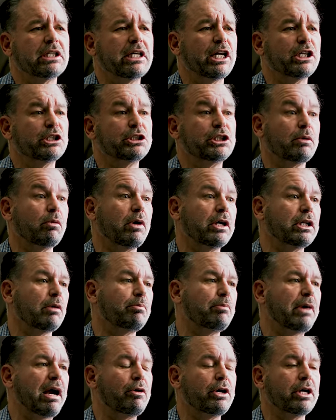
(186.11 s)
and then she wound
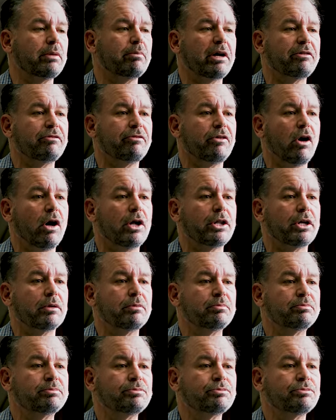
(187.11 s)
up marrying my father.